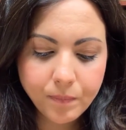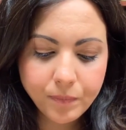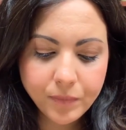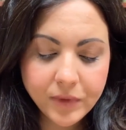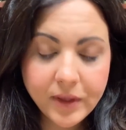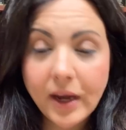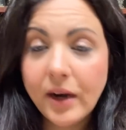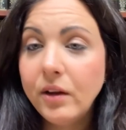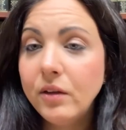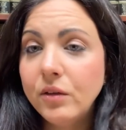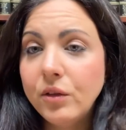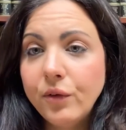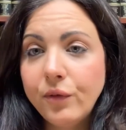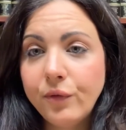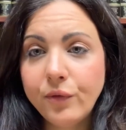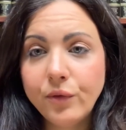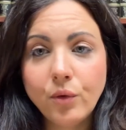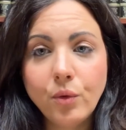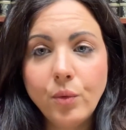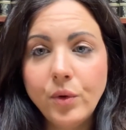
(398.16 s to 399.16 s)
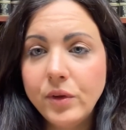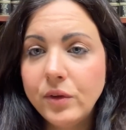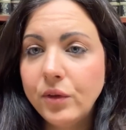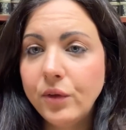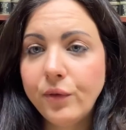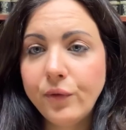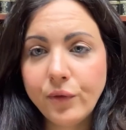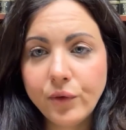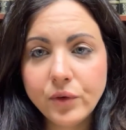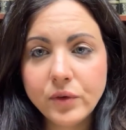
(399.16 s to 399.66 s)
that is always
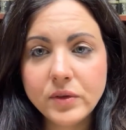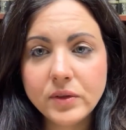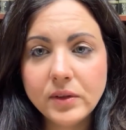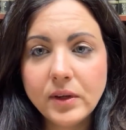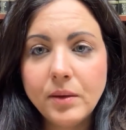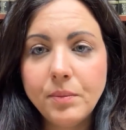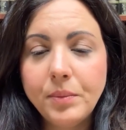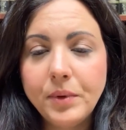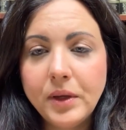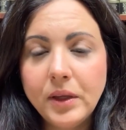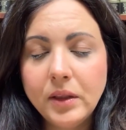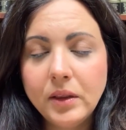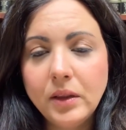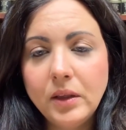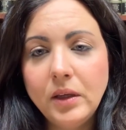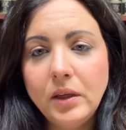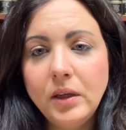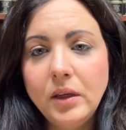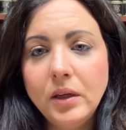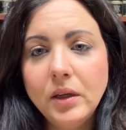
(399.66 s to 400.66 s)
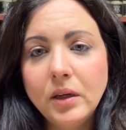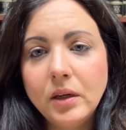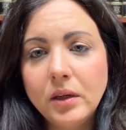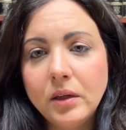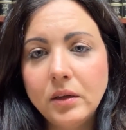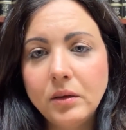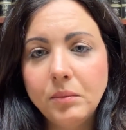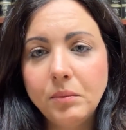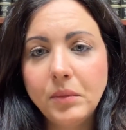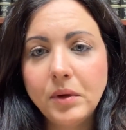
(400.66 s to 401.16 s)
the first step in the
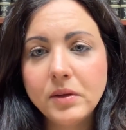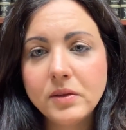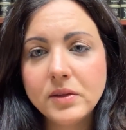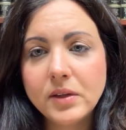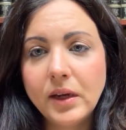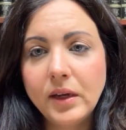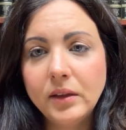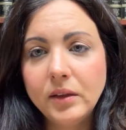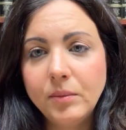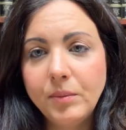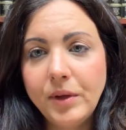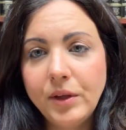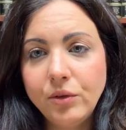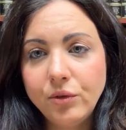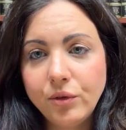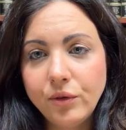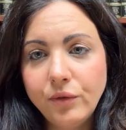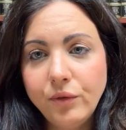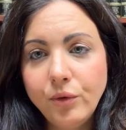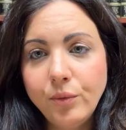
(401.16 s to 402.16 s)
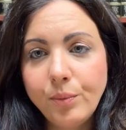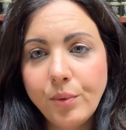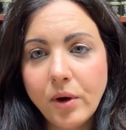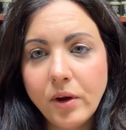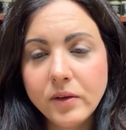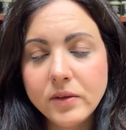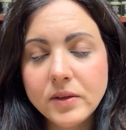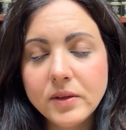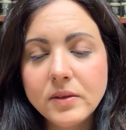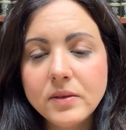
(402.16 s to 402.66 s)
asylum interview
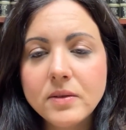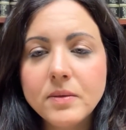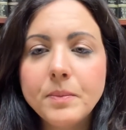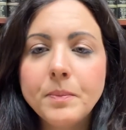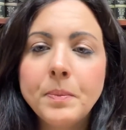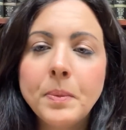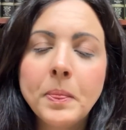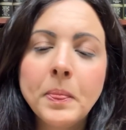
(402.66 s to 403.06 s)
process.